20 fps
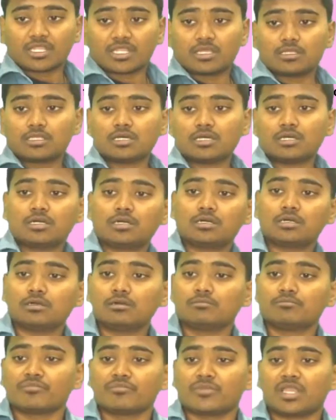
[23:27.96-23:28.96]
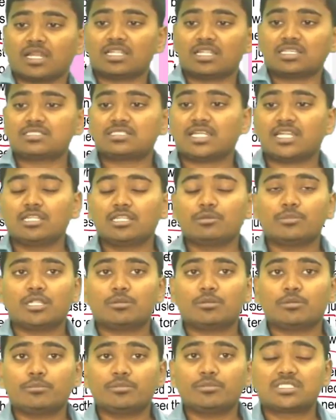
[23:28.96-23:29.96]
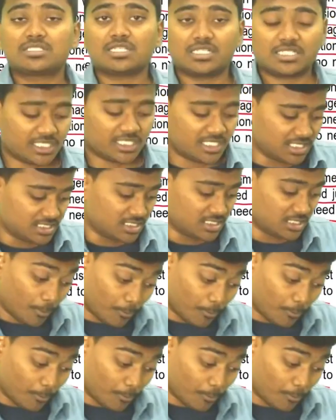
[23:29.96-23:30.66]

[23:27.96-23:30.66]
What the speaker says: the understanding made by Mr. Shreyans.